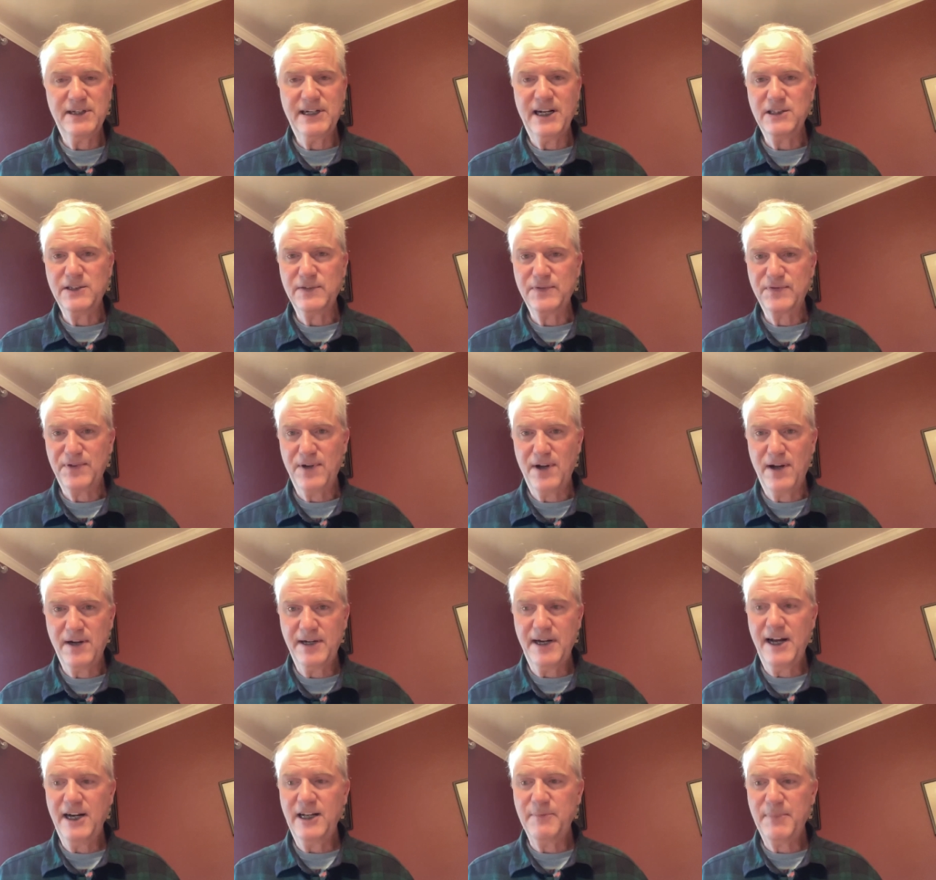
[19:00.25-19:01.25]
not
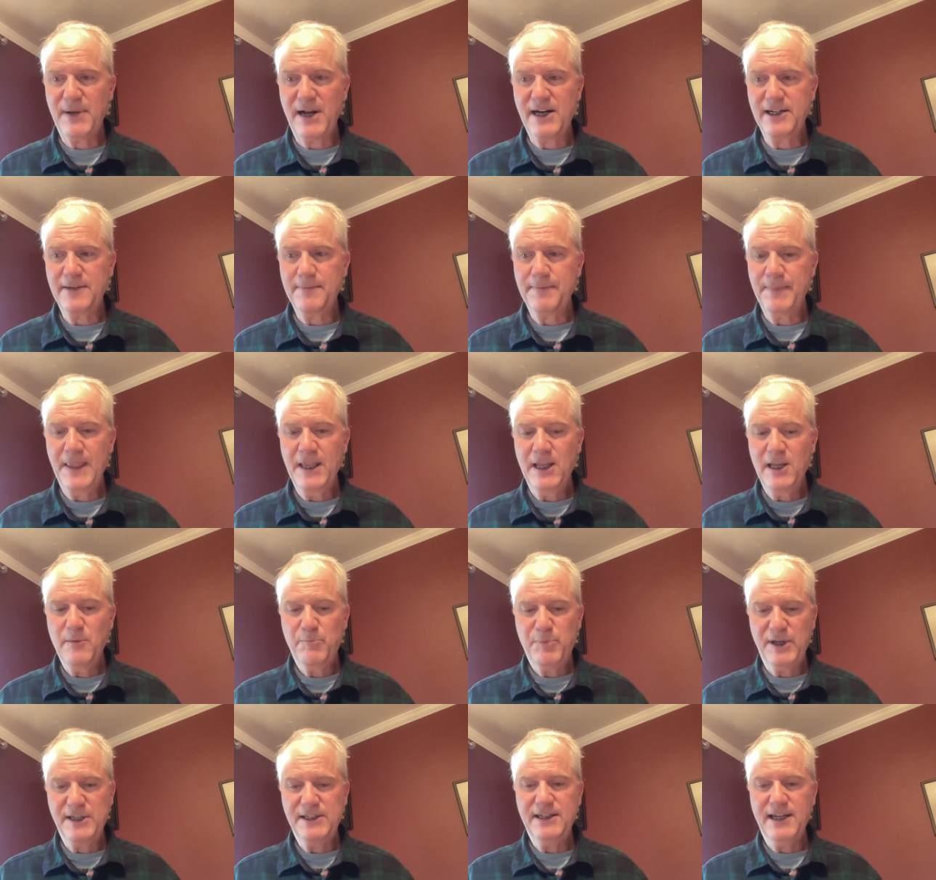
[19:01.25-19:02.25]
defrauding anybody,
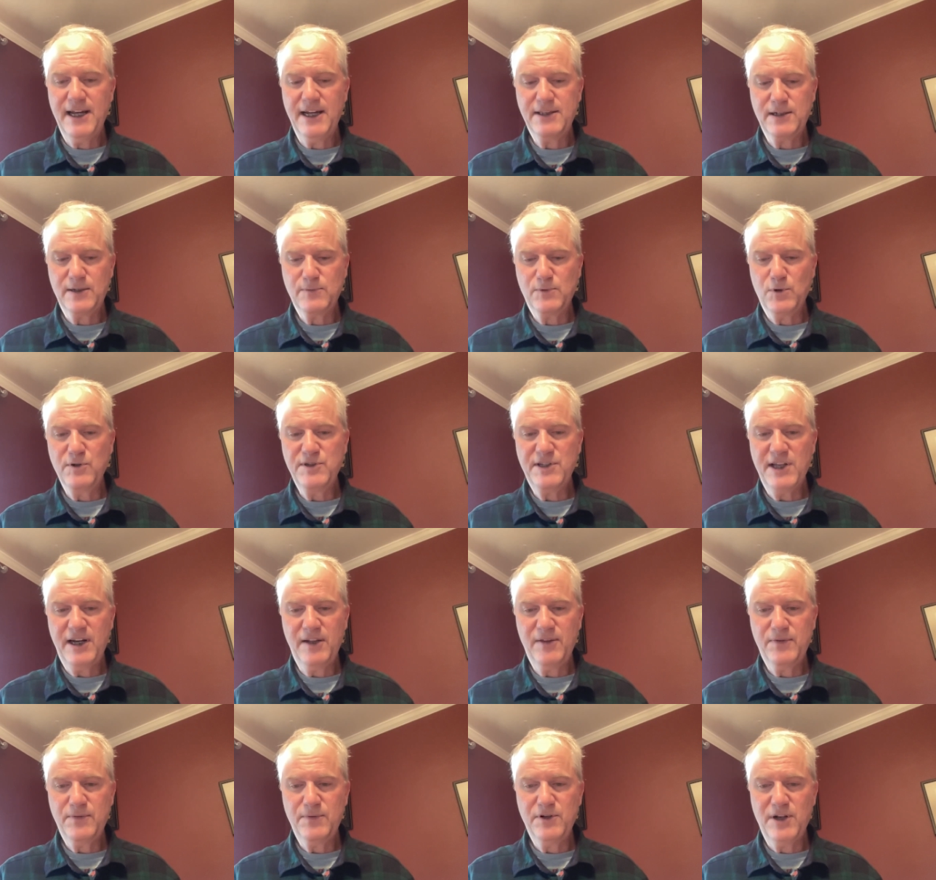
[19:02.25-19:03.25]
but yet they're
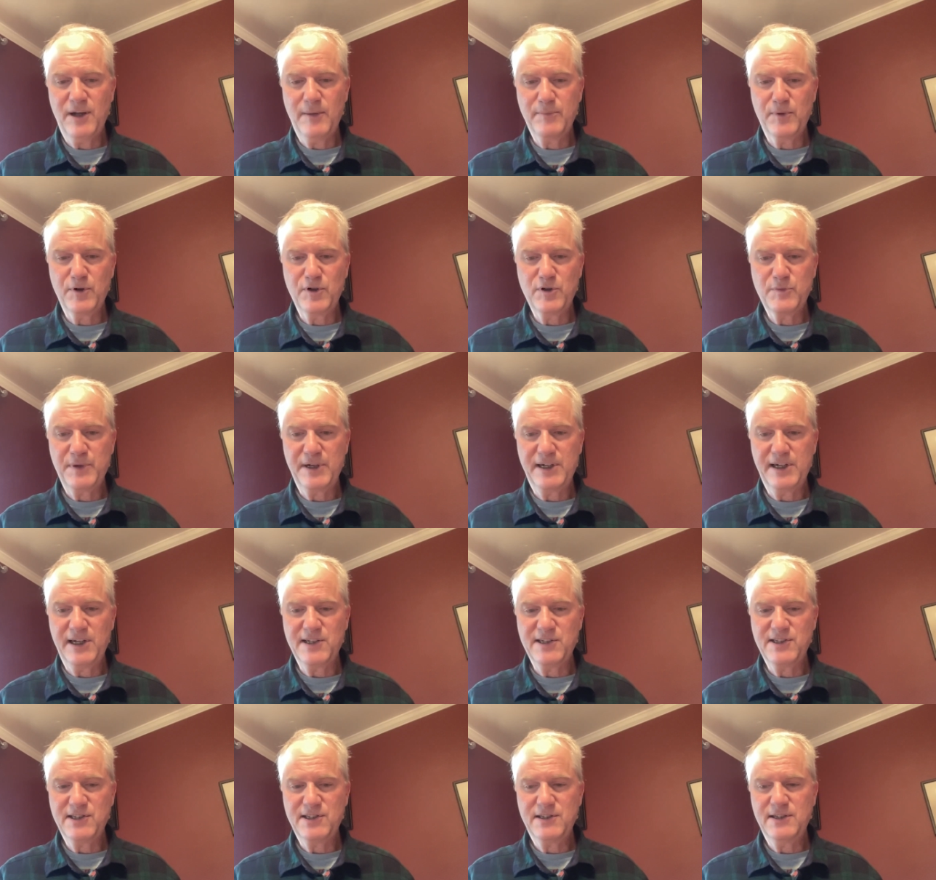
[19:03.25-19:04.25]
rotating through numbers
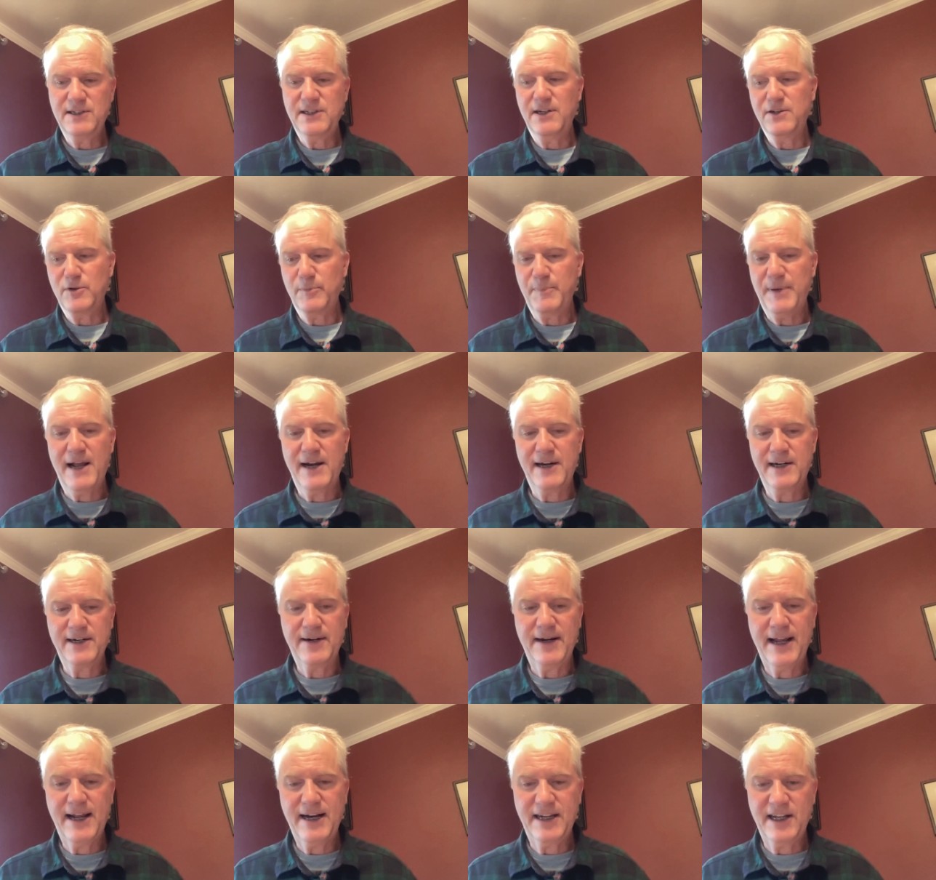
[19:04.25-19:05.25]
because they're pounding their
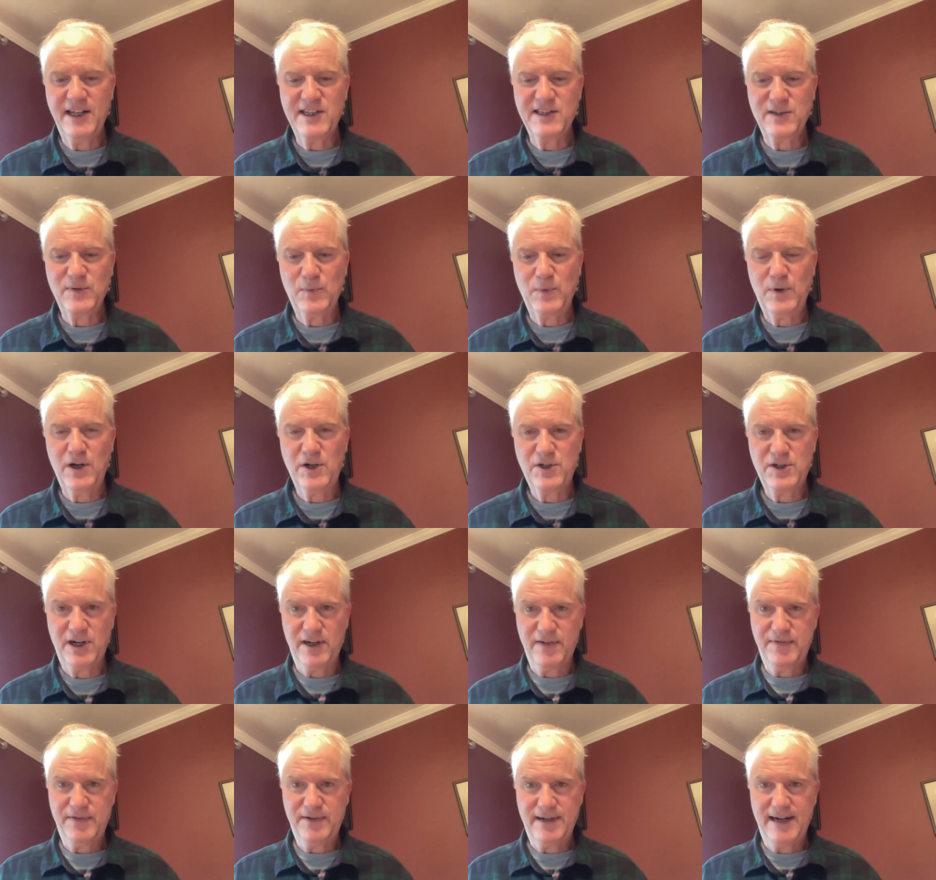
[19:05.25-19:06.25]
head against the wall
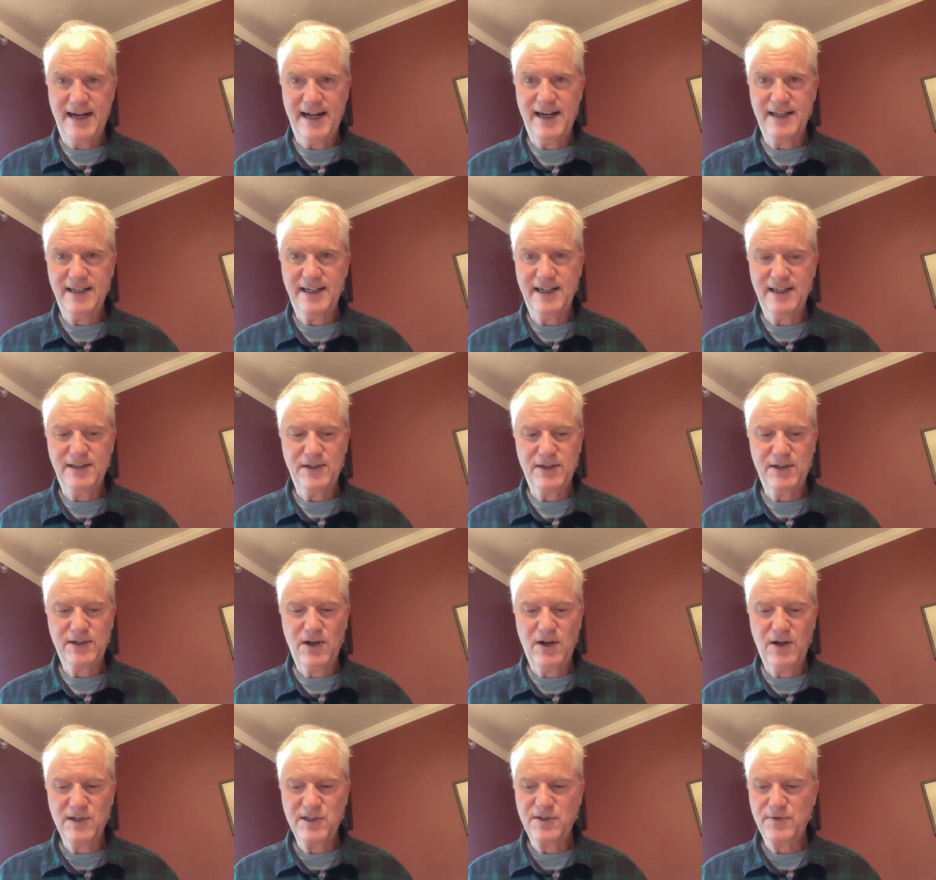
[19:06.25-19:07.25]
trying to figure out how to get their
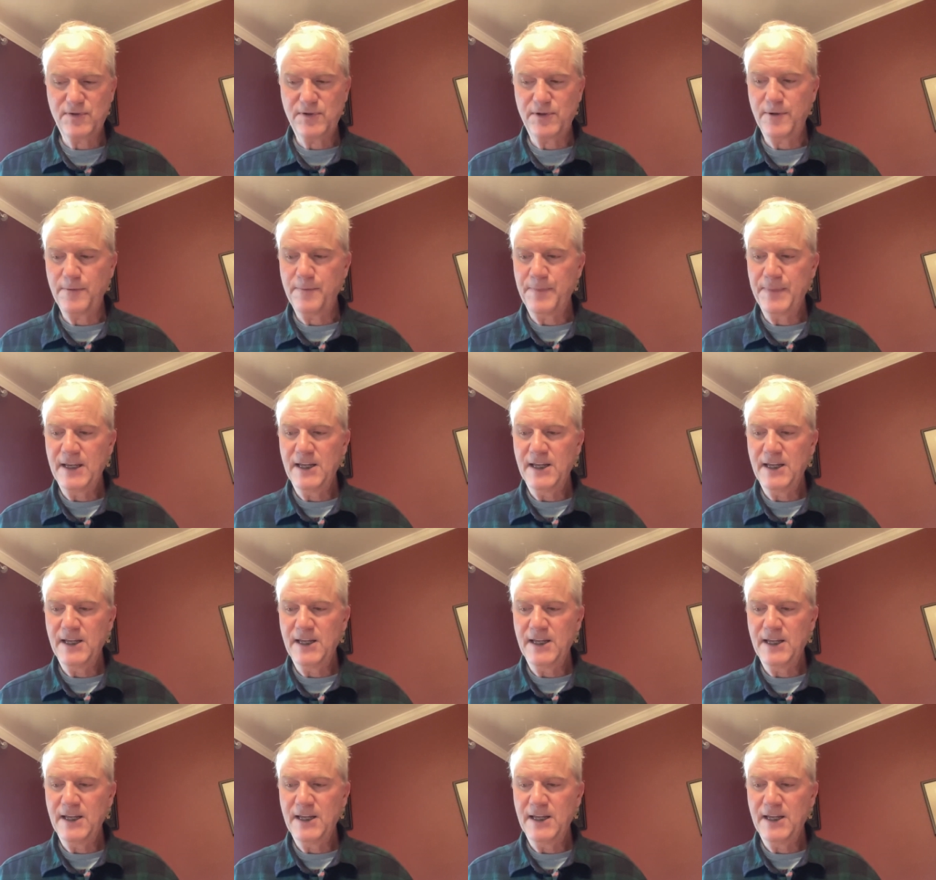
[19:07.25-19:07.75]
calls through.